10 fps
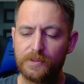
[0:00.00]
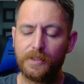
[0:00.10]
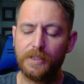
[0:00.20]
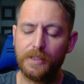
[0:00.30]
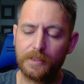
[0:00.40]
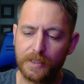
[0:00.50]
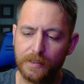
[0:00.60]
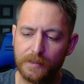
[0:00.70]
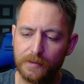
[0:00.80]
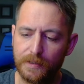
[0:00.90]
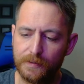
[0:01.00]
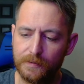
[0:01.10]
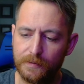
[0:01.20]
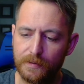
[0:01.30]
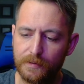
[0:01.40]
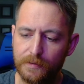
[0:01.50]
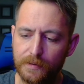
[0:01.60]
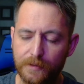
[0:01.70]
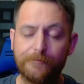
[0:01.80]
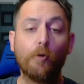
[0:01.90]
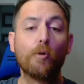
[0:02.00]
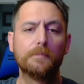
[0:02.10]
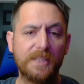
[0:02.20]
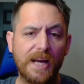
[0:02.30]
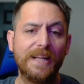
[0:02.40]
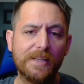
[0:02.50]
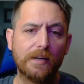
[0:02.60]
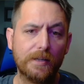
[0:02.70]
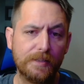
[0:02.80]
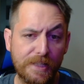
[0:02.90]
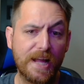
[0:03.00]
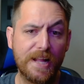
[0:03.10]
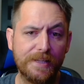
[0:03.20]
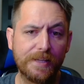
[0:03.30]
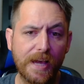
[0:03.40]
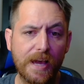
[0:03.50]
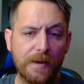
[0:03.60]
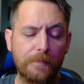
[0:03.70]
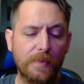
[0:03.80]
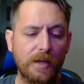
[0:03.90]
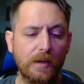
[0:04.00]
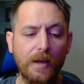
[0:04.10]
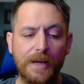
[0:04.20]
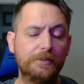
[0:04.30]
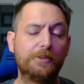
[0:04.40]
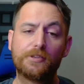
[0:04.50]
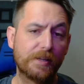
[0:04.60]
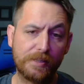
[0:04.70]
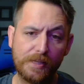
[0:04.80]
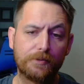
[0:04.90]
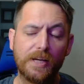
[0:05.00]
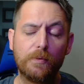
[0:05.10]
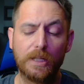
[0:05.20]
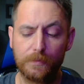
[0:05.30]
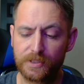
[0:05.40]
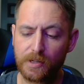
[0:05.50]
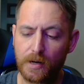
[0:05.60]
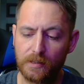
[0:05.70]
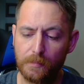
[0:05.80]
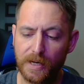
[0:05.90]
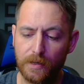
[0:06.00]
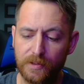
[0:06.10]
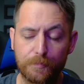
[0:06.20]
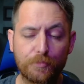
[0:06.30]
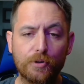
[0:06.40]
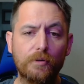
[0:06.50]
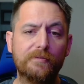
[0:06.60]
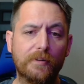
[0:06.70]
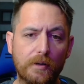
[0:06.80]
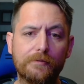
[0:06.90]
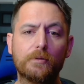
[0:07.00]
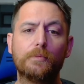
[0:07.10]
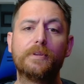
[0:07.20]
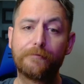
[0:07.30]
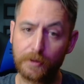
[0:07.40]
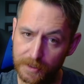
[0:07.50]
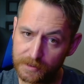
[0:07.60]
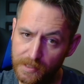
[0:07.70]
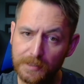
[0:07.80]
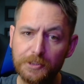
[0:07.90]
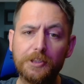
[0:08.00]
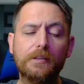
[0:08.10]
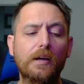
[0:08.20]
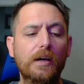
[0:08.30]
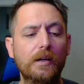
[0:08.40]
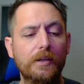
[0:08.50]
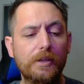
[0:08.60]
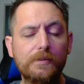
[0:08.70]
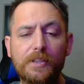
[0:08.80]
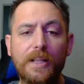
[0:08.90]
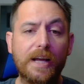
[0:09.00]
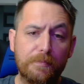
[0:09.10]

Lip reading: that it can conform to any gun in any game. And just like the other day when I was talking about the ProVolver with the front extension, using that in